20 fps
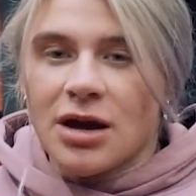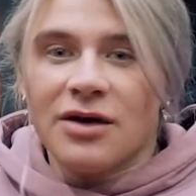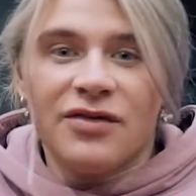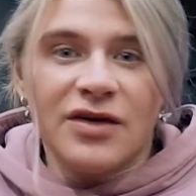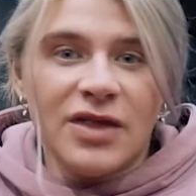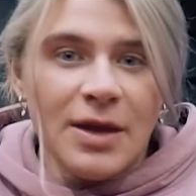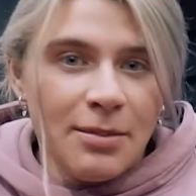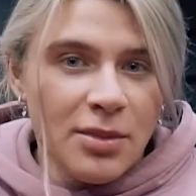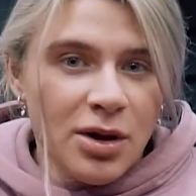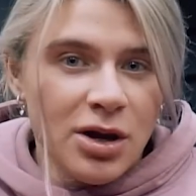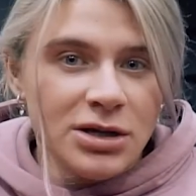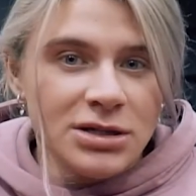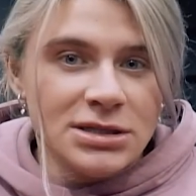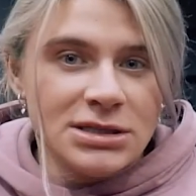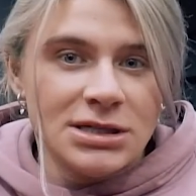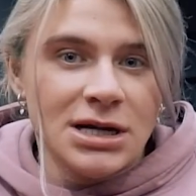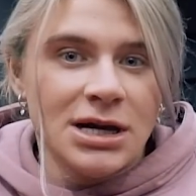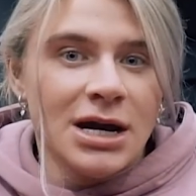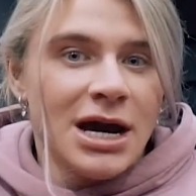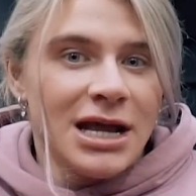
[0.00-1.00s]
For the most
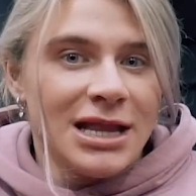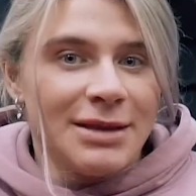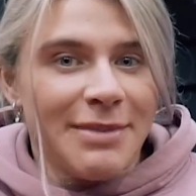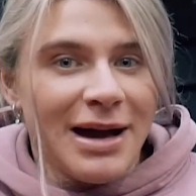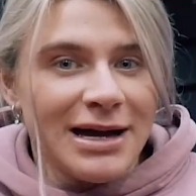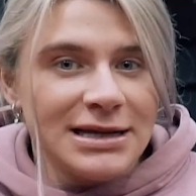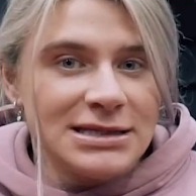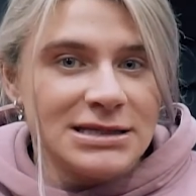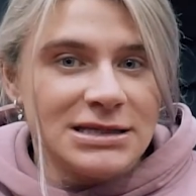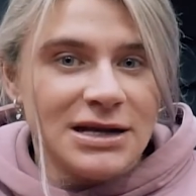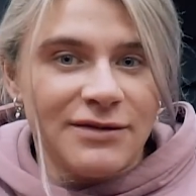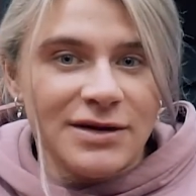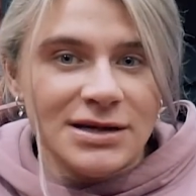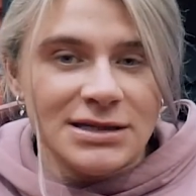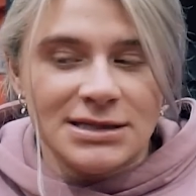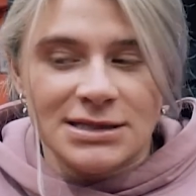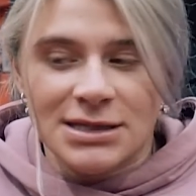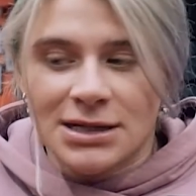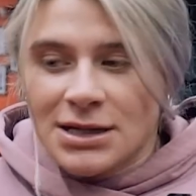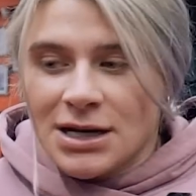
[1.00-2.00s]
and the masses of
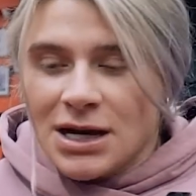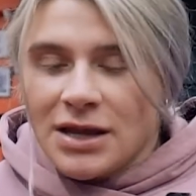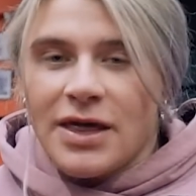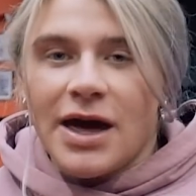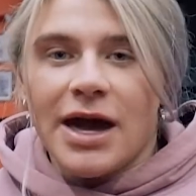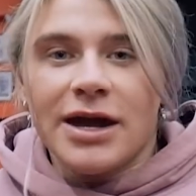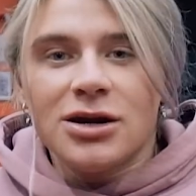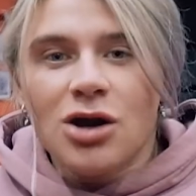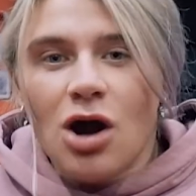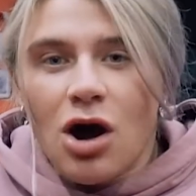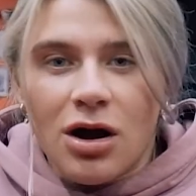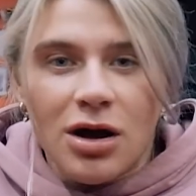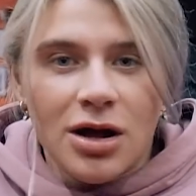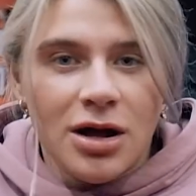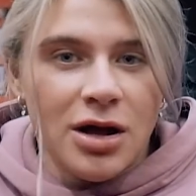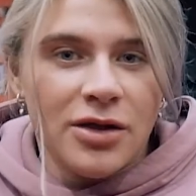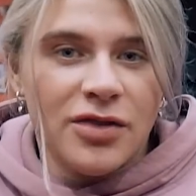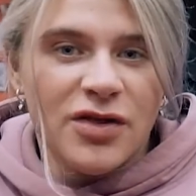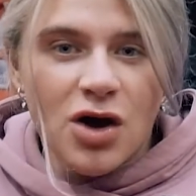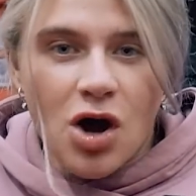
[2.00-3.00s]
us that are not
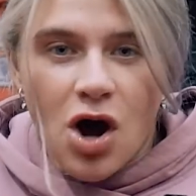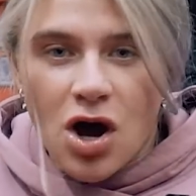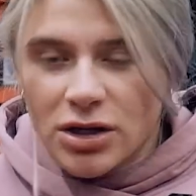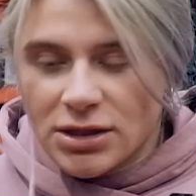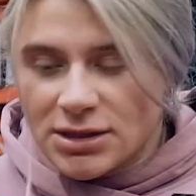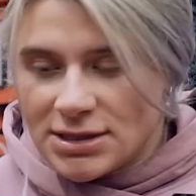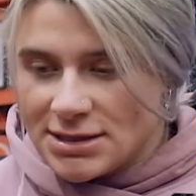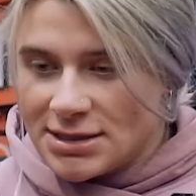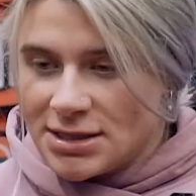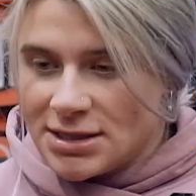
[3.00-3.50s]
the gods